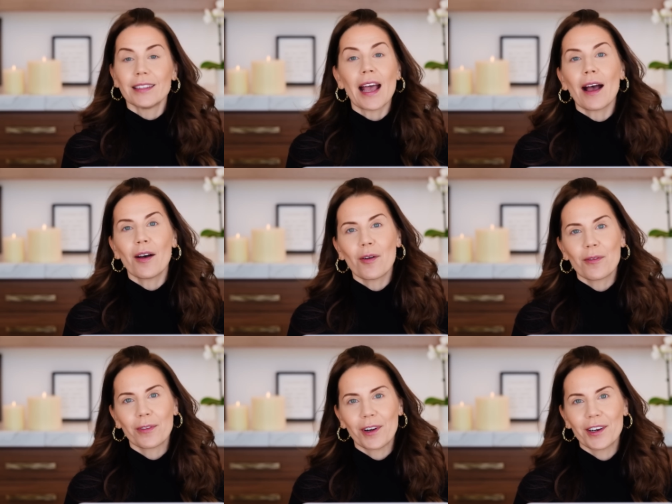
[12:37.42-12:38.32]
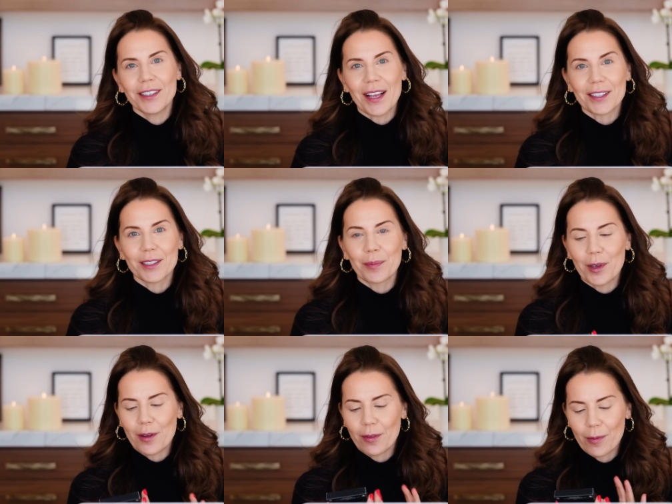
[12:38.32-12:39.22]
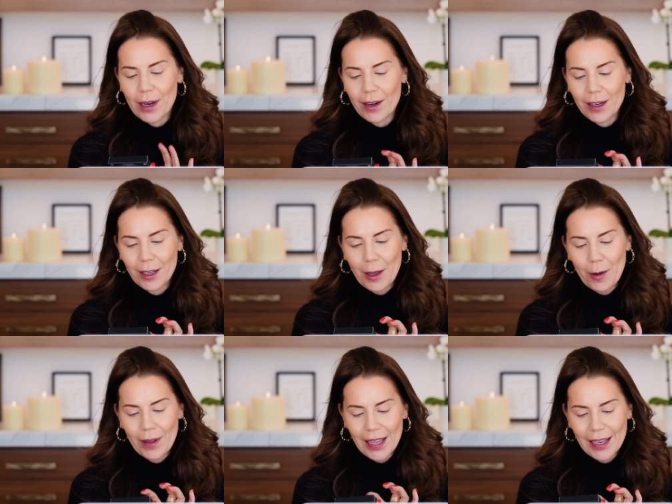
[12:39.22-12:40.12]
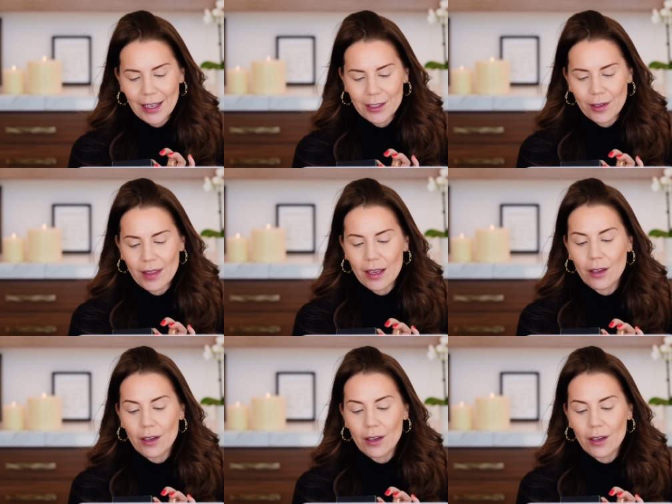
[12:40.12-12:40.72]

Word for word: Now for her next move, we are gonna go into the